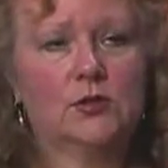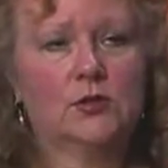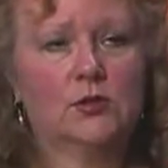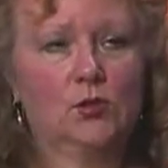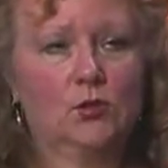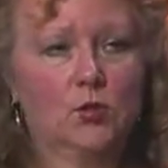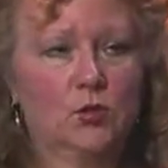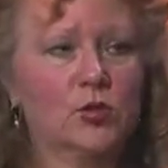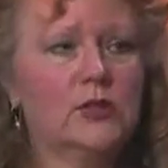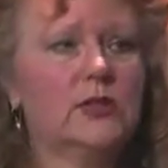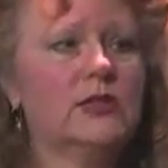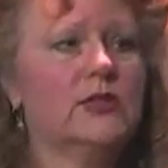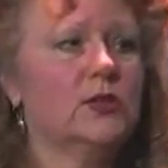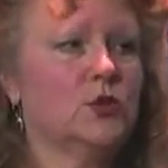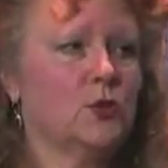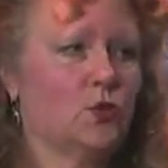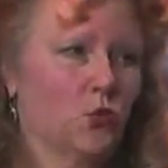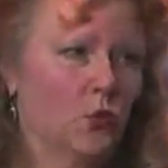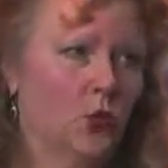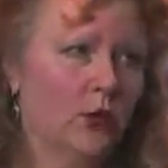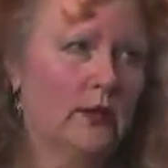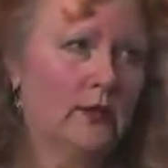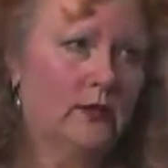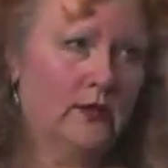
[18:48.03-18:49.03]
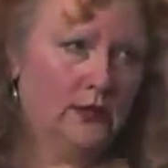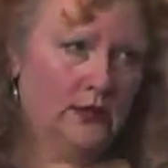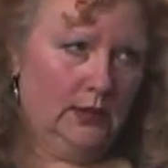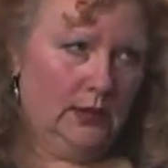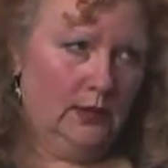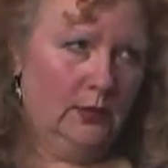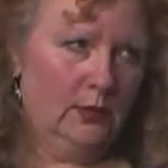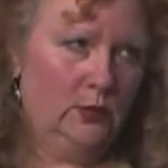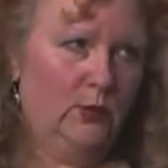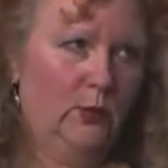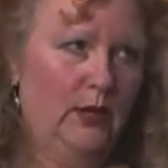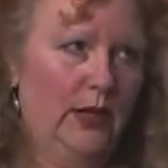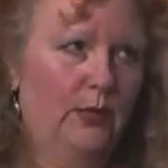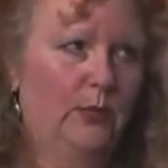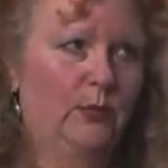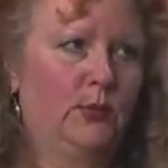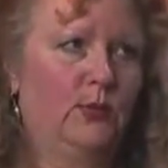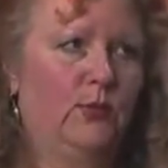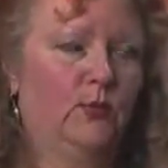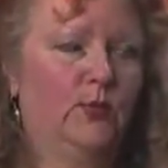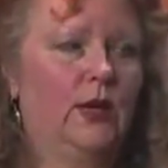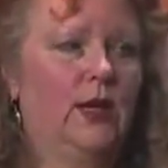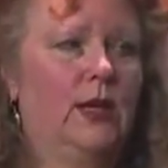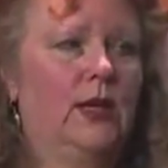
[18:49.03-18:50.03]
good soil here at a
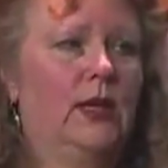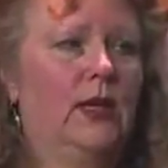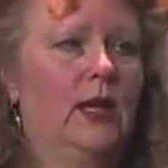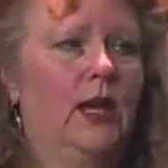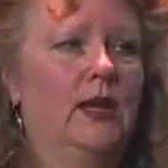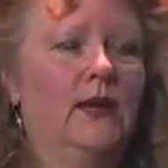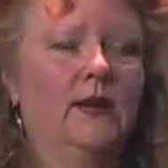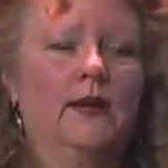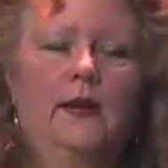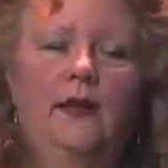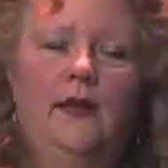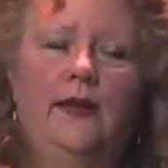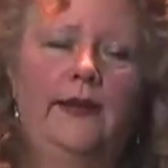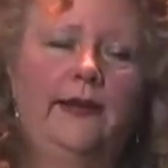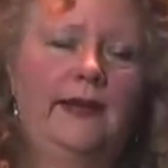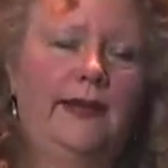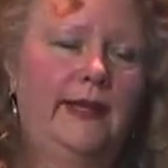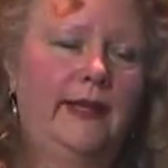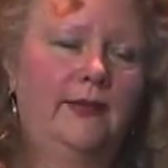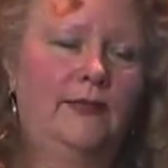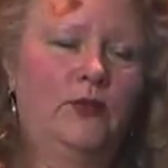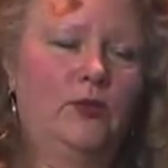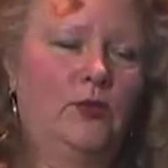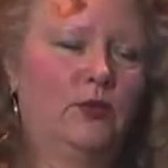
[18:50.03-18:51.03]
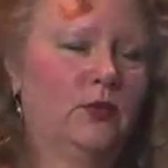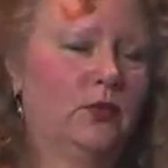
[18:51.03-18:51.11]
rapid rate. If you